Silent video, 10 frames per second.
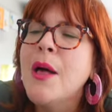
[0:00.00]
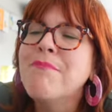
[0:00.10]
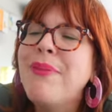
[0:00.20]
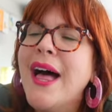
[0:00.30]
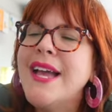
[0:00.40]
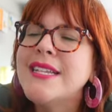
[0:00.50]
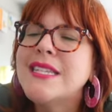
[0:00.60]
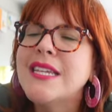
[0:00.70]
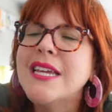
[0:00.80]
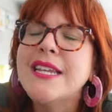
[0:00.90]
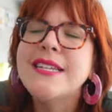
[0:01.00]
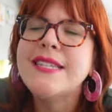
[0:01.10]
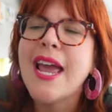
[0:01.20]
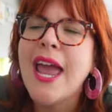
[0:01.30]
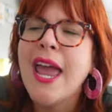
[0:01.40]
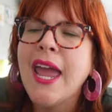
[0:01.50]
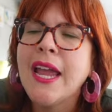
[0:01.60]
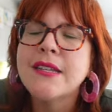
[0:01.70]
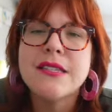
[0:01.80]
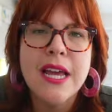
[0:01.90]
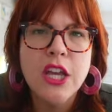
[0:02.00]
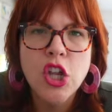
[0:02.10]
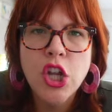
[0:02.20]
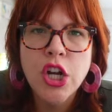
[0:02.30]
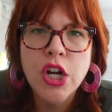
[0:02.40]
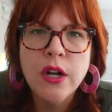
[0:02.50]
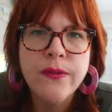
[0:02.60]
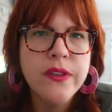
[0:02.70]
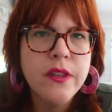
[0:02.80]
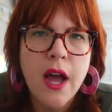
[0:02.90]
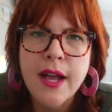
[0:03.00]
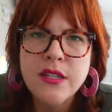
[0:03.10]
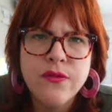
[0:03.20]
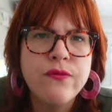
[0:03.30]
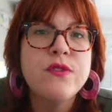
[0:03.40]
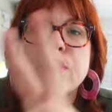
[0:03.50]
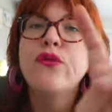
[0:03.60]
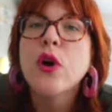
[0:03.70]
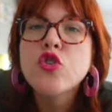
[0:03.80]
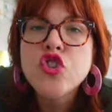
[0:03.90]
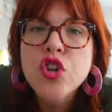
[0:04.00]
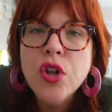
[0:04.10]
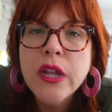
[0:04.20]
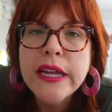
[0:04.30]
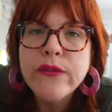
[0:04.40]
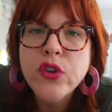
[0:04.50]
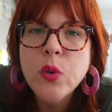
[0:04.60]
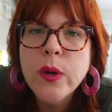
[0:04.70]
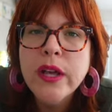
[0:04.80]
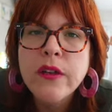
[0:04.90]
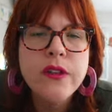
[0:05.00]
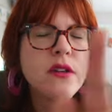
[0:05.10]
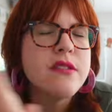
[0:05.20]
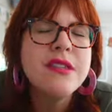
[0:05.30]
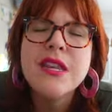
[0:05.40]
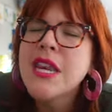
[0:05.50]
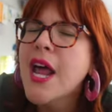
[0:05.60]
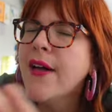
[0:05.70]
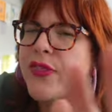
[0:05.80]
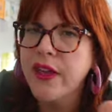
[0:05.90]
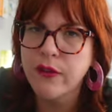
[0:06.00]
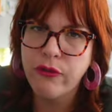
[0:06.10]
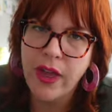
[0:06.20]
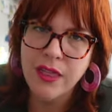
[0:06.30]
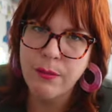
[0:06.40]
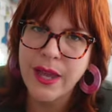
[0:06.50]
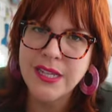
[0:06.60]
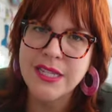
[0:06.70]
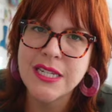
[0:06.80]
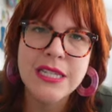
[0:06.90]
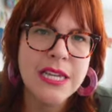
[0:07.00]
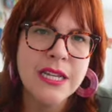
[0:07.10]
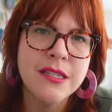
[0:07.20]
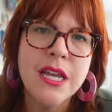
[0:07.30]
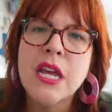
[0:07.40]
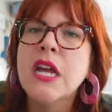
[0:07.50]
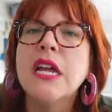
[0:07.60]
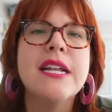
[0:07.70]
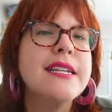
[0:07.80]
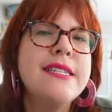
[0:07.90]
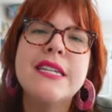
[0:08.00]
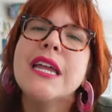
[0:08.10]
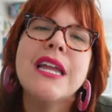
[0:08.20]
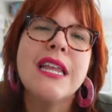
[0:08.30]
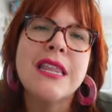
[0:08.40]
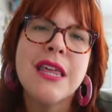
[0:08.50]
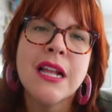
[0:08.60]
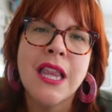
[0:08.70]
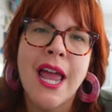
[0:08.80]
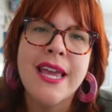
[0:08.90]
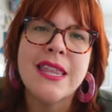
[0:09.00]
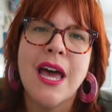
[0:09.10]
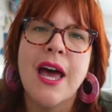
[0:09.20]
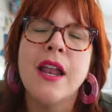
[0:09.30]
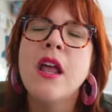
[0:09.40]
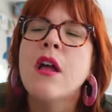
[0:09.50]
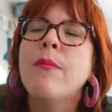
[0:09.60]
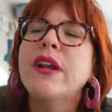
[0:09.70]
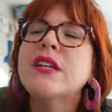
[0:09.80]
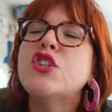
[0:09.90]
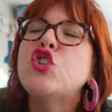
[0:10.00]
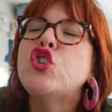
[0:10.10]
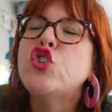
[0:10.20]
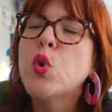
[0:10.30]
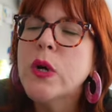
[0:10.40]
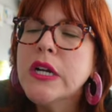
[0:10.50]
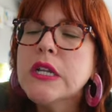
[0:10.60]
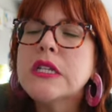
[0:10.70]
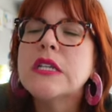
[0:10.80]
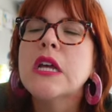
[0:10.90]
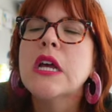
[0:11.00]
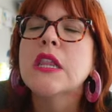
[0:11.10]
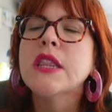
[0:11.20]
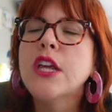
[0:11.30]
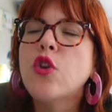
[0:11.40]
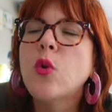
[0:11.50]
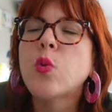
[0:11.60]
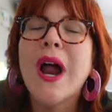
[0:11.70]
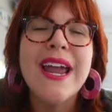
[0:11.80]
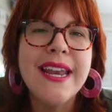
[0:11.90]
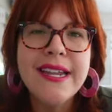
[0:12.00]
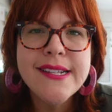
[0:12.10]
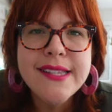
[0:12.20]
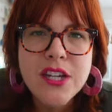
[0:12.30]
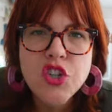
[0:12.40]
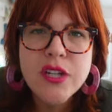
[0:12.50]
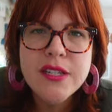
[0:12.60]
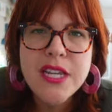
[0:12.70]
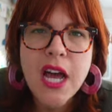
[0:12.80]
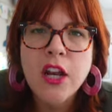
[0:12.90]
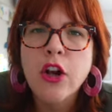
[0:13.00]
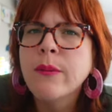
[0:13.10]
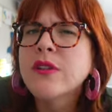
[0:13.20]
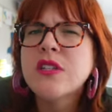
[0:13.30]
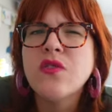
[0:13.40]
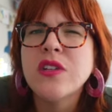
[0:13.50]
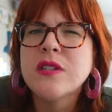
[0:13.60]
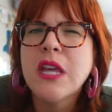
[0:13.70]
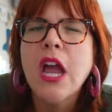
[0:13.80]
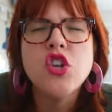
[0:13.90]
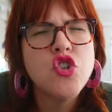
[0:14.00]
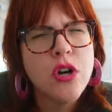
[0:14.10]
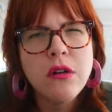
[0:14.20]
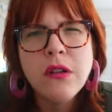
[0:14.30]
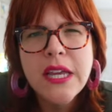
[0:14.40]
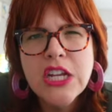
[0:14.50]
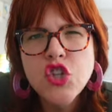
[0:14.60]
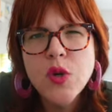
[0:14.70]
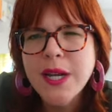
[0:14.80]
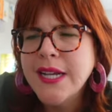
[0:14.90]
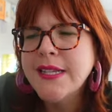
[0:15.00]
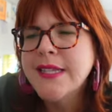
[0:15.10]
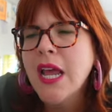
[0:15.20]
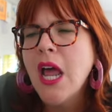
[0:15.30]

But it is a secular, uh, de- devotional, if you will. There's nothing faith based in these. It isn't anything like that, but it is short little writings that she's done, almost feels like journal entries.